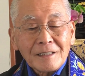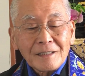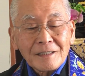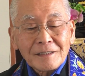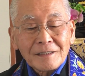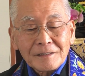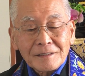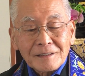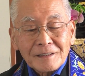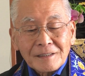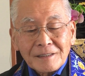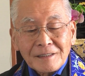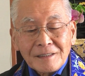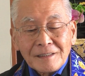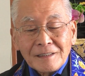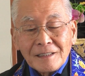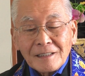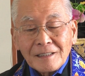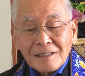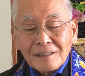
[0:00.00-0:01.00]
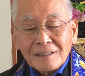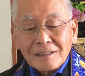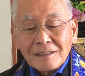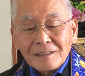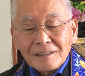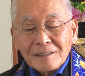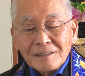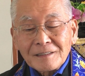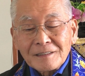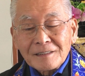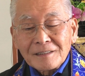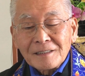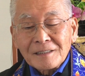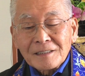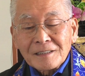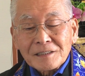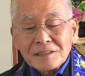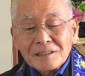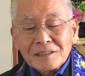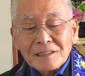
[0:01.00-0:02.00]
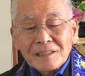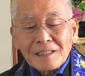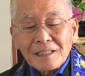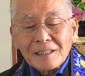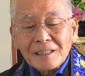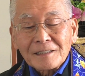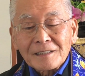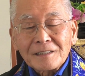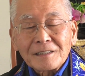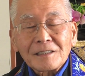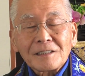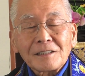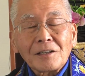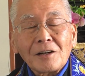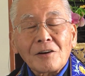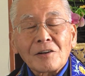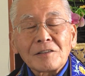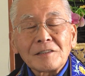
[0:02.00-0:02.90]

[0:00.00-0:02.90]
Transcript: And Uh, it is that uh,